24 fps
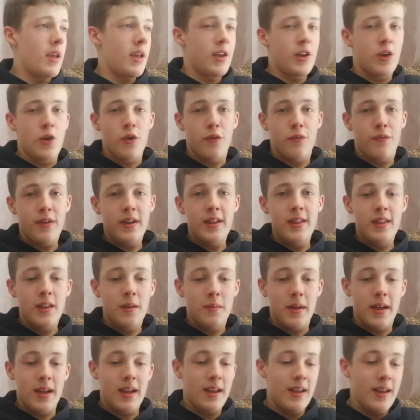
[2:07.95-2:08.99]
you're feeding
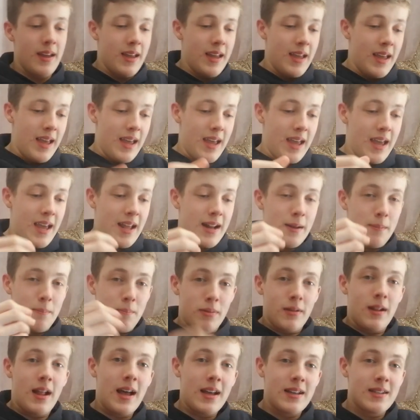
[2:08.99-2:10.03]
them it in a
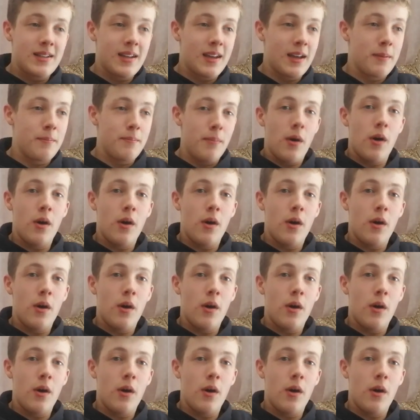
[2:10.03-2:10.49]
plastic